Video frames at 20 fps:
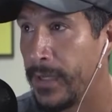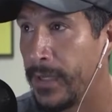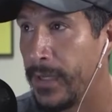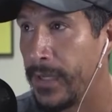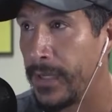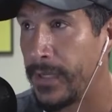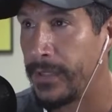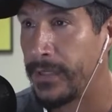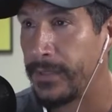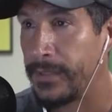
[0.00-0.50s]

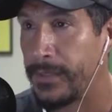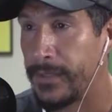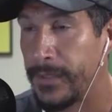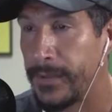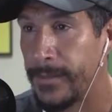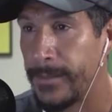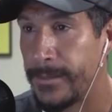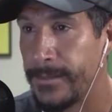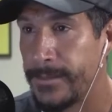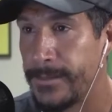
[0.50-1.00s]
and
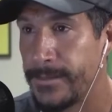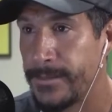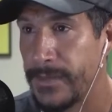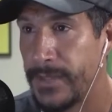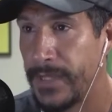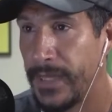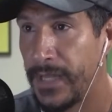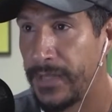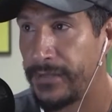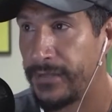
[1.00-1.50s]

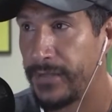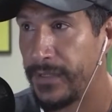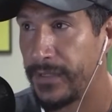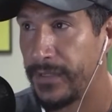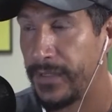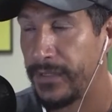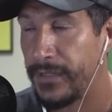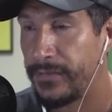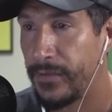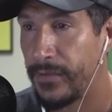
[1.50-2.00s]
that's it.
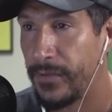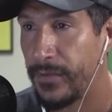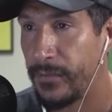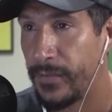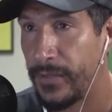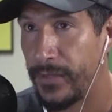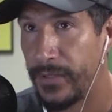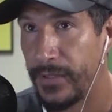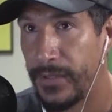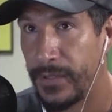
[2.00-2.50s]
That's the only
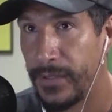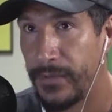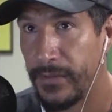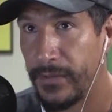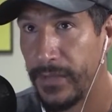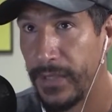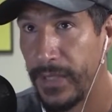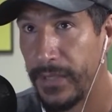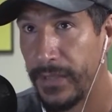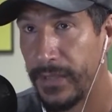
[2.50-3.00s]
way you can live.
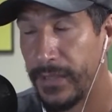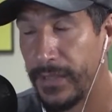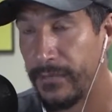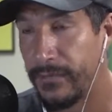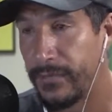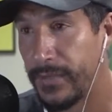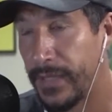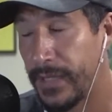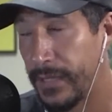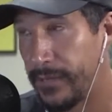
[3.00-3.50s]
You can't
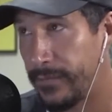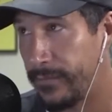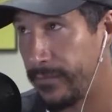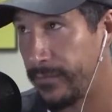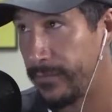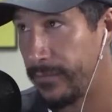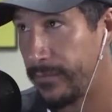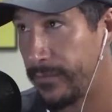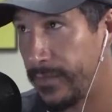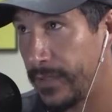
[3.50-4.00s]
live
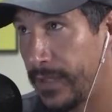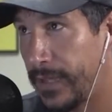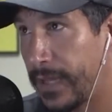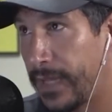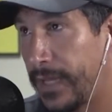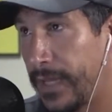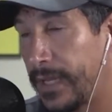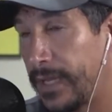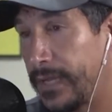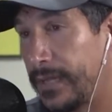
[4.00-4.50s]
life
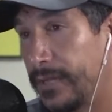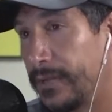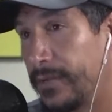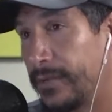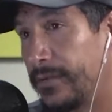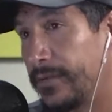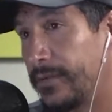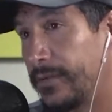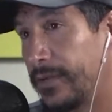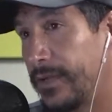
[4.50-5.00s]
ahead
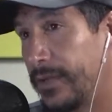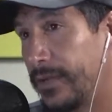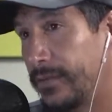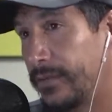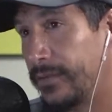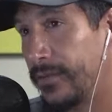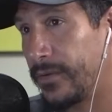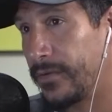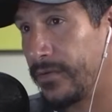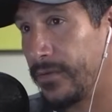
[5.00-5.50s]
in the
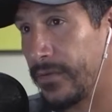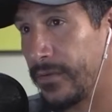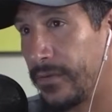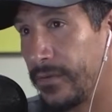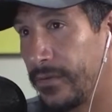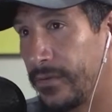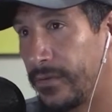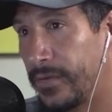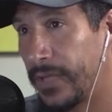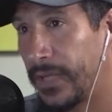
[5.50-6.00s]

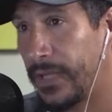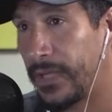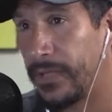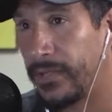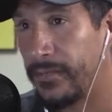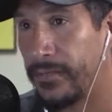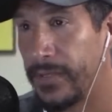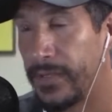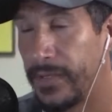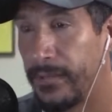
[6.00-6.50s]
future. You can't
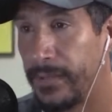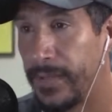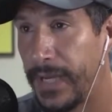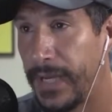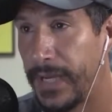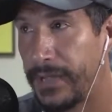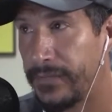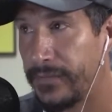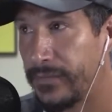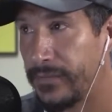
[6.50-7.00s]
live it in the
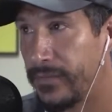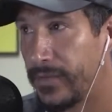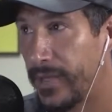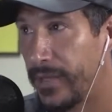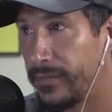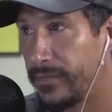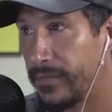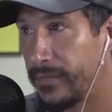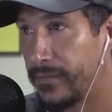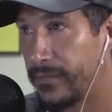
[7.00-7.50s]
past. You
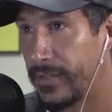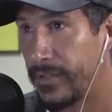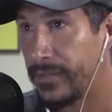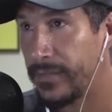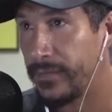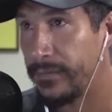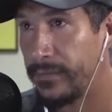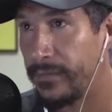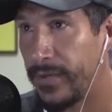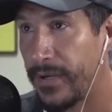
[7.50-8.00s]
have to live it at
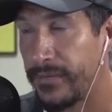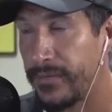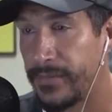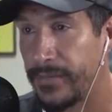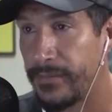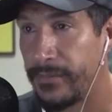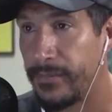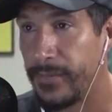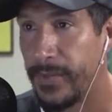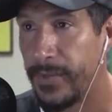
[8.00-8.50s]
the
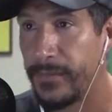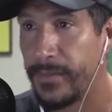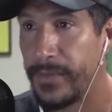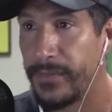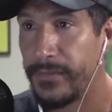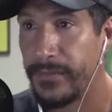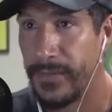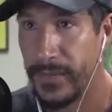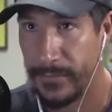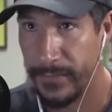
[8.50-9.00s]
present
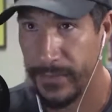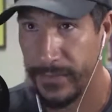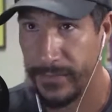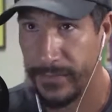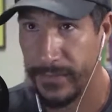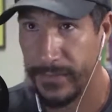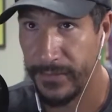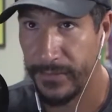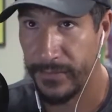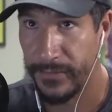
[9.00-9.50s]
moment. So that
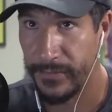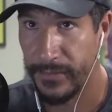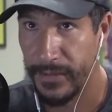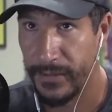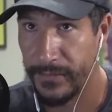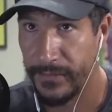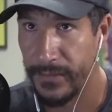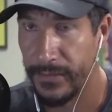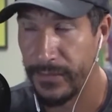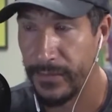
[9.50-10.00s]
means that you just
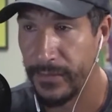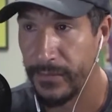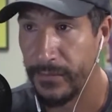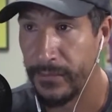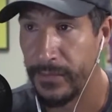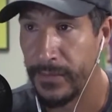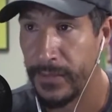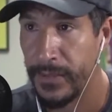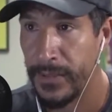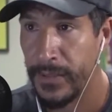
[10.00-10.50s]
have to
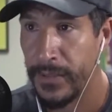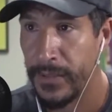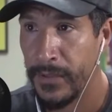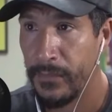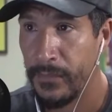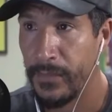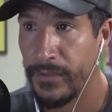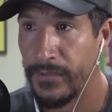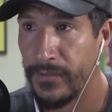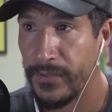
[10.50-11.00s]
do
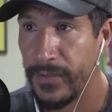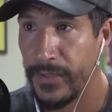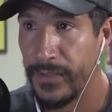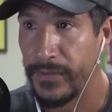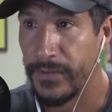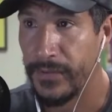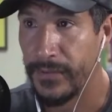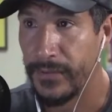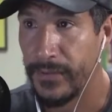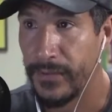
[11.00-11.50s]
what you
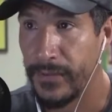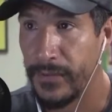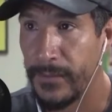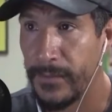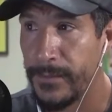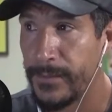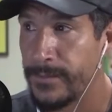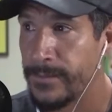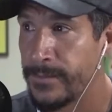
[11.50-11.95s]
need to do.